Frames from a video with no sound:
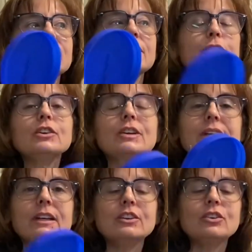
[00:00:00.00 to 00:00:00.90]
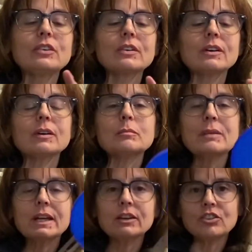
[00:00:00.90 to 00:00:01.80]
if you can get used to
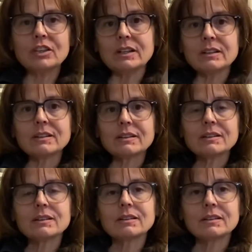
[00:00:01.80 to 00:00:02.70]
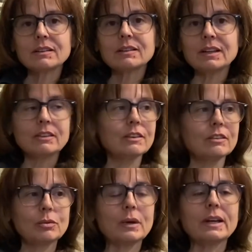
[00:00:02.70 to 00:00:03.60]
managing it
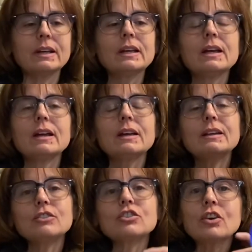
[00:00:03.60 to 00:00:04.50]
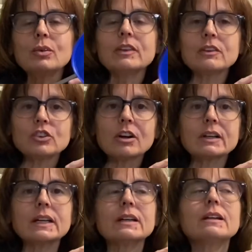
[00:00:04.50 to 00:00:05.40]
this way. Showing the
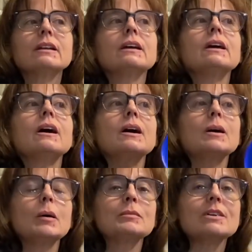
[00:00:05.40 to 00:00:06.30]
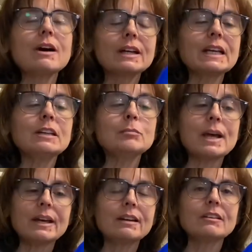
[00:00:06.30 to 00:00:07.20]
target, not getting
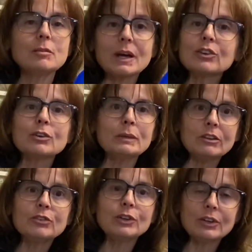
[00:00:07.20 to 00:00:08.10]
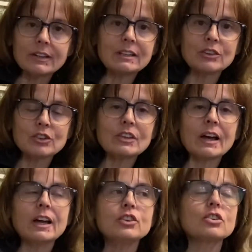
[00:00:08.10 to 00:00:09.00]
panicked about there being food on the other
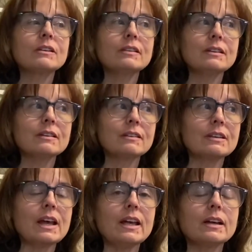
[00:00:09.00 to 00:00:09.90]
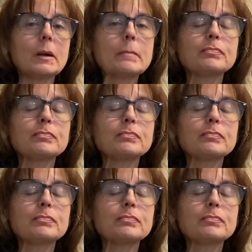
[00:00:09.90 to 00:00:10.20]
side, trusting the snake